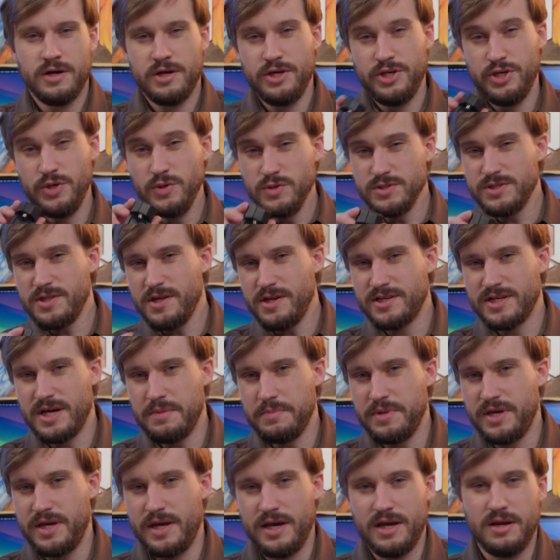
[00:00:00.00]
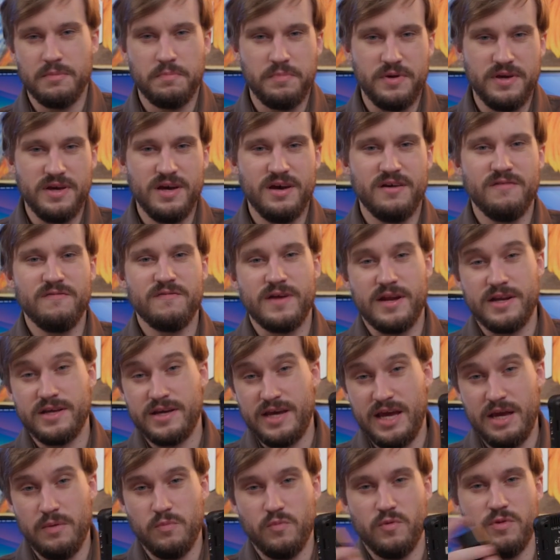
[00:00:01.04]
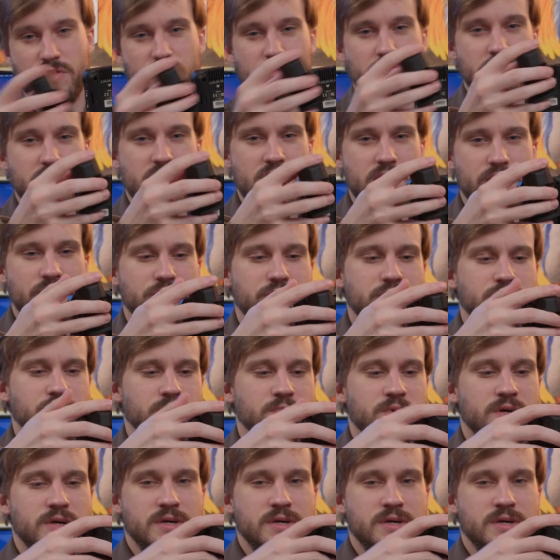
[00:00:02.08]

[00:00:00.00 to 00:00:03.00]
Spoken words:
Use the dummy NPF that came with the monitor,